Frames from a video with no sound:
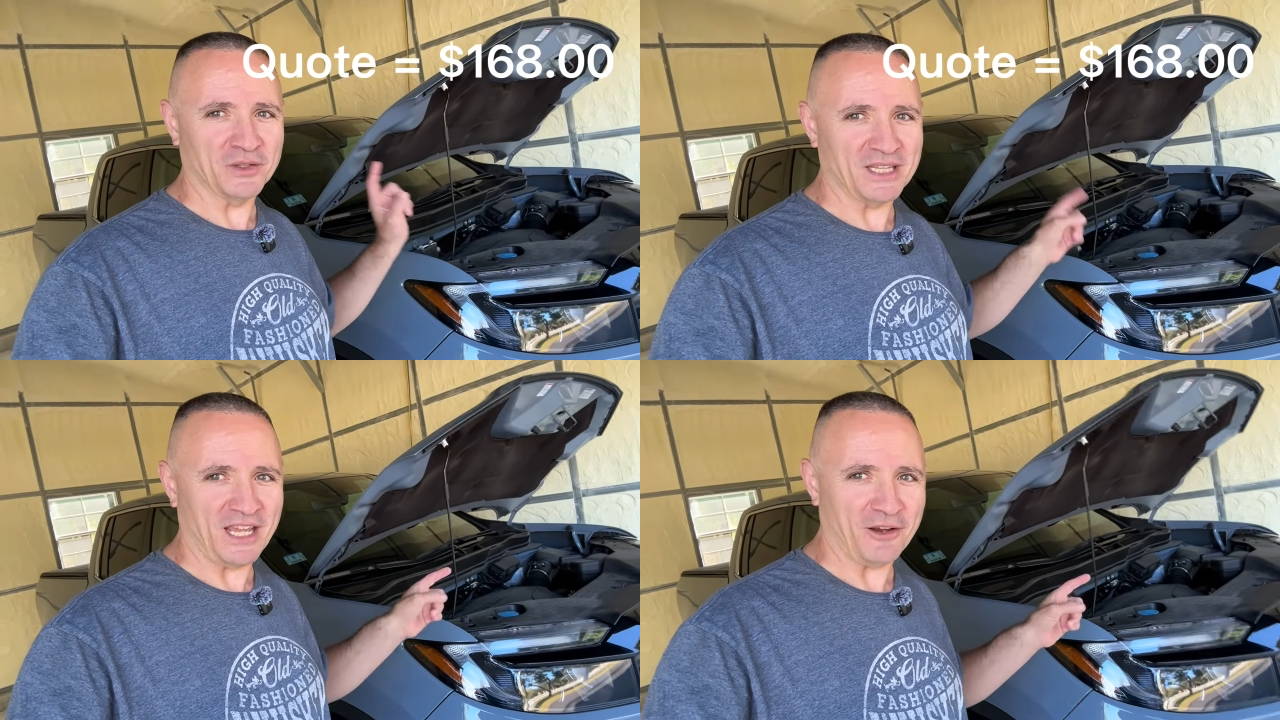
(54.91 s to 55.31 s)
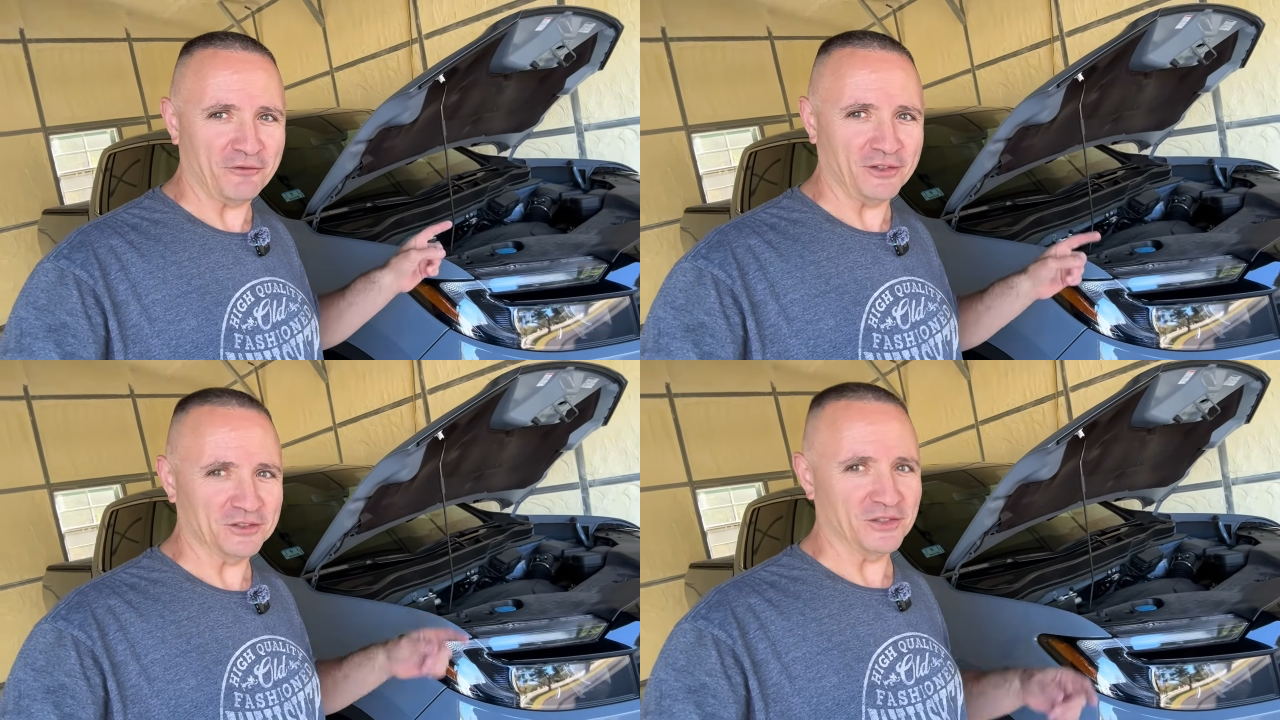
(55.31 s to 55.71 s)
and the air
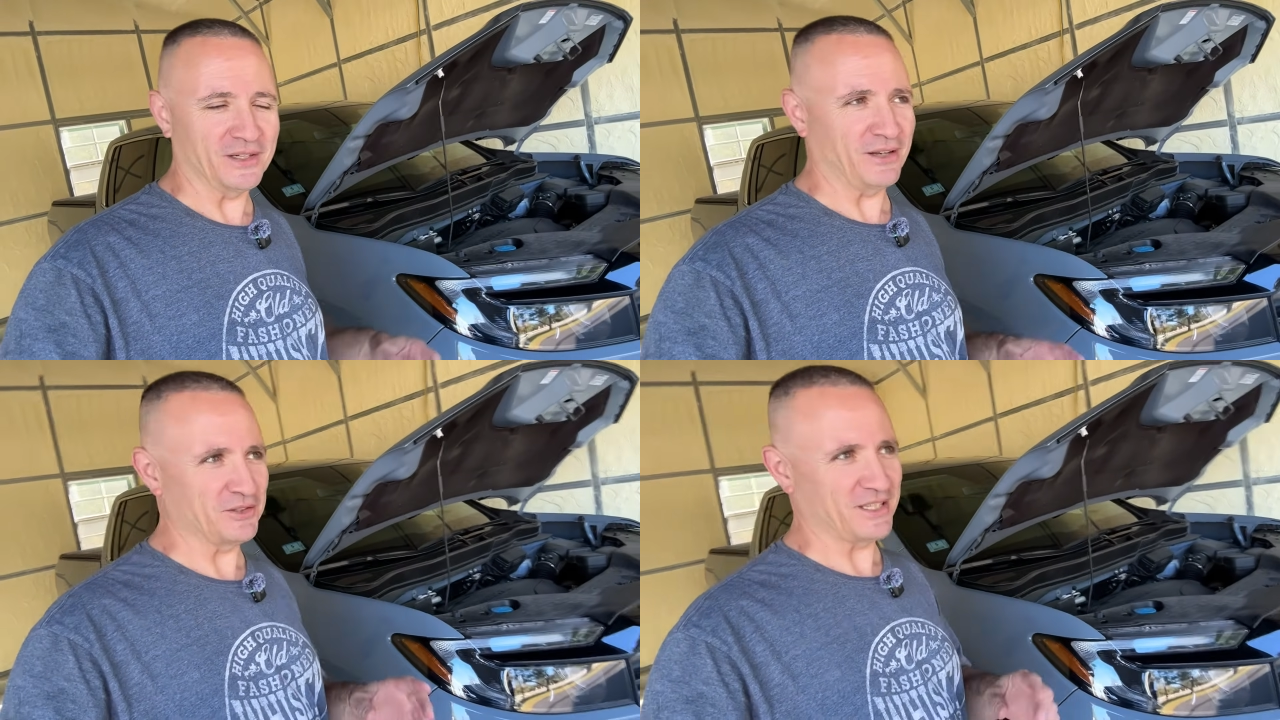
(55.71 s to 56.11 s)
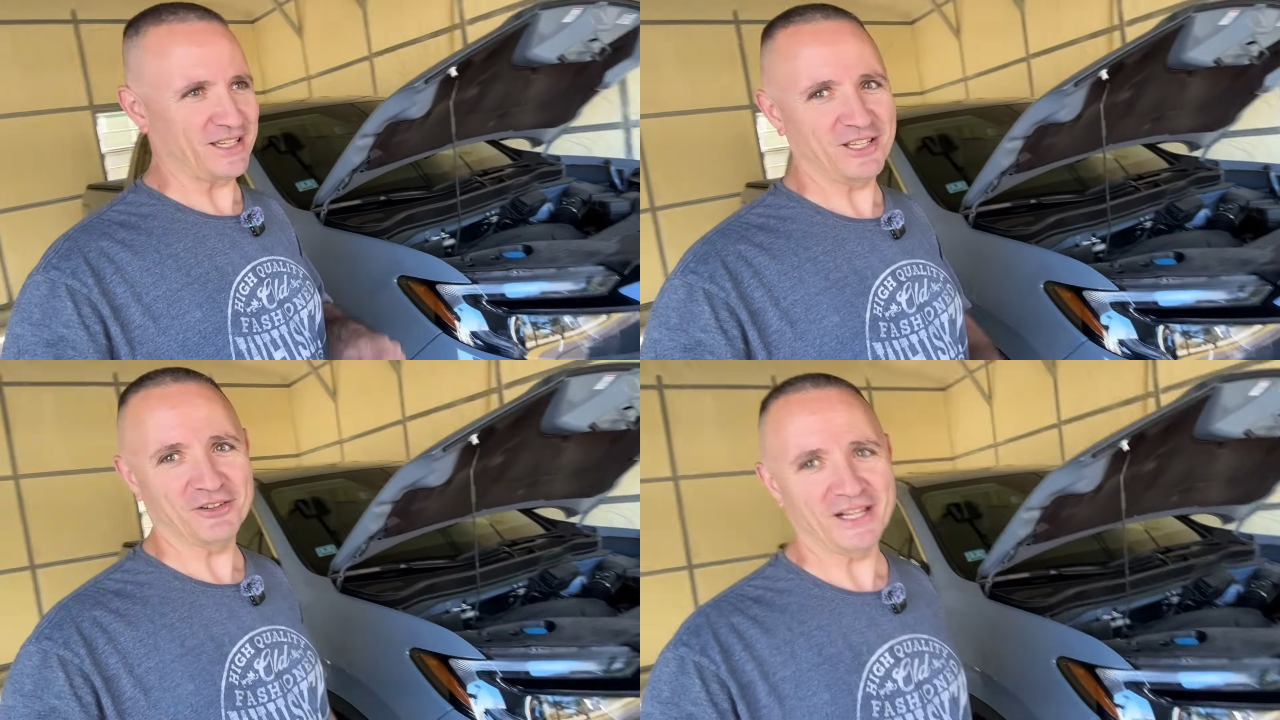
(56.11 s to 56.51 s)
filter, and I was
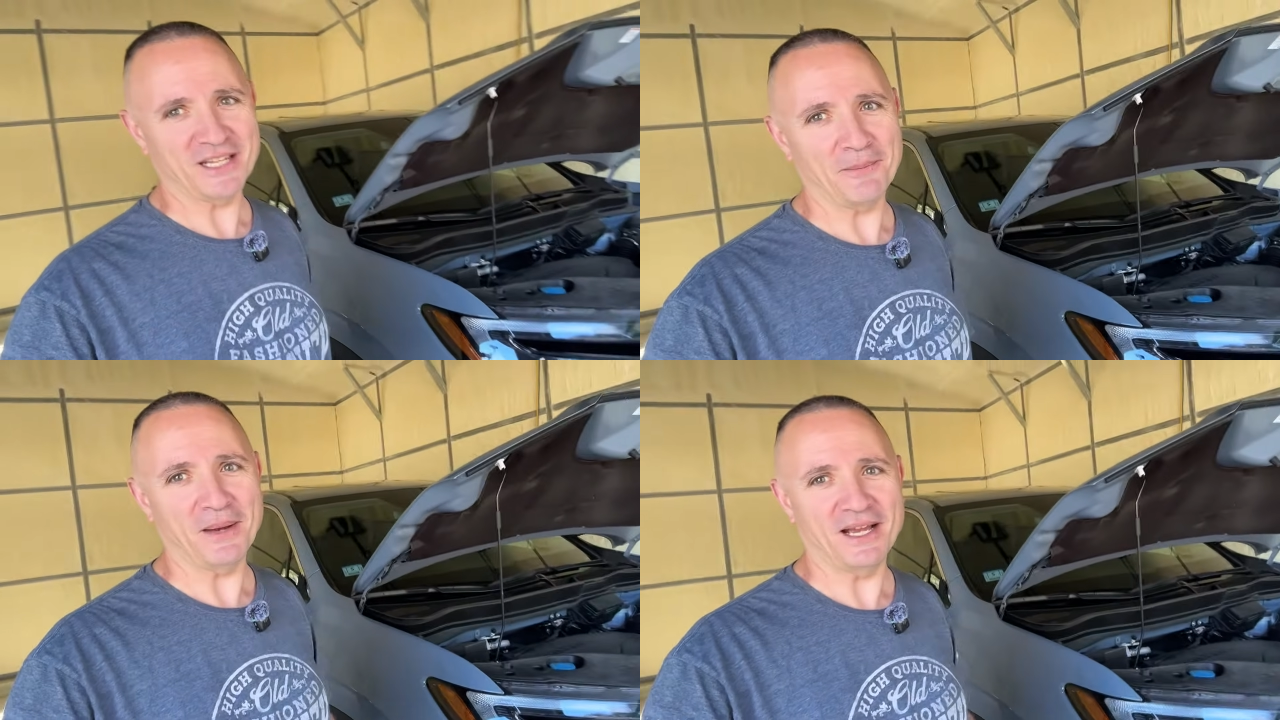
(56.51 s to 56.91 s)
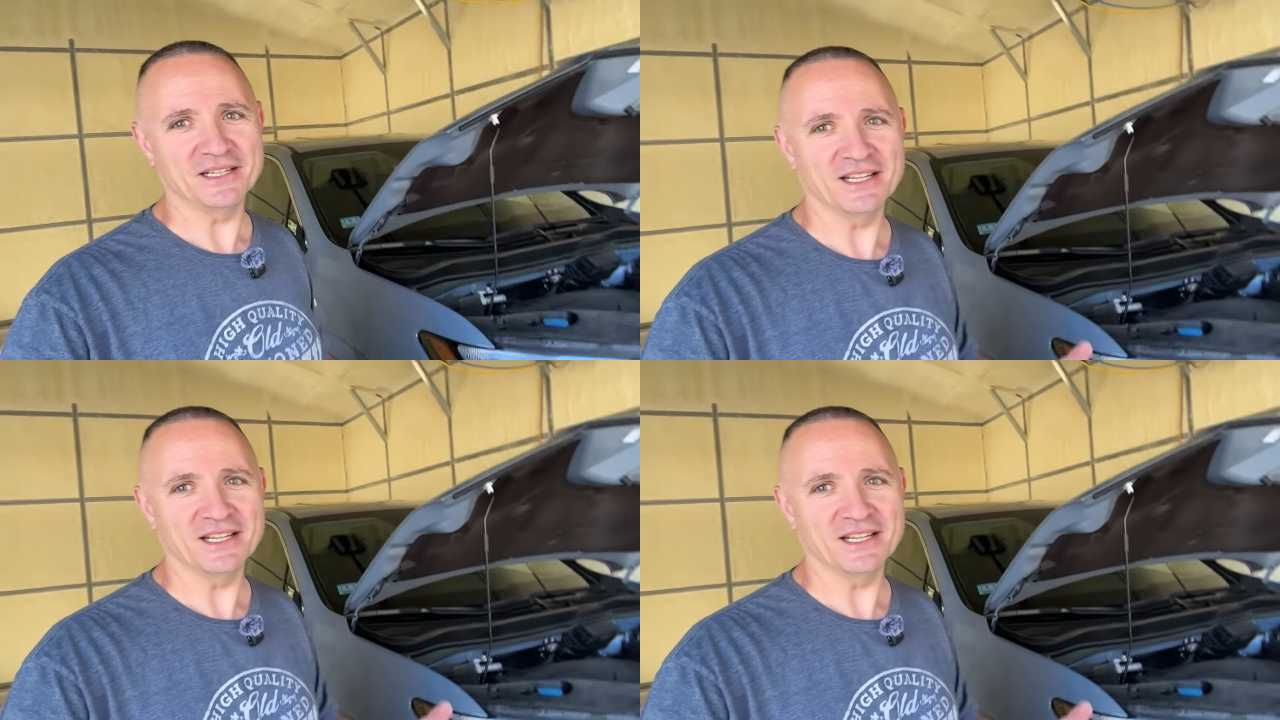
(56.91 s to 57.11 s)
like, you're out of your mind.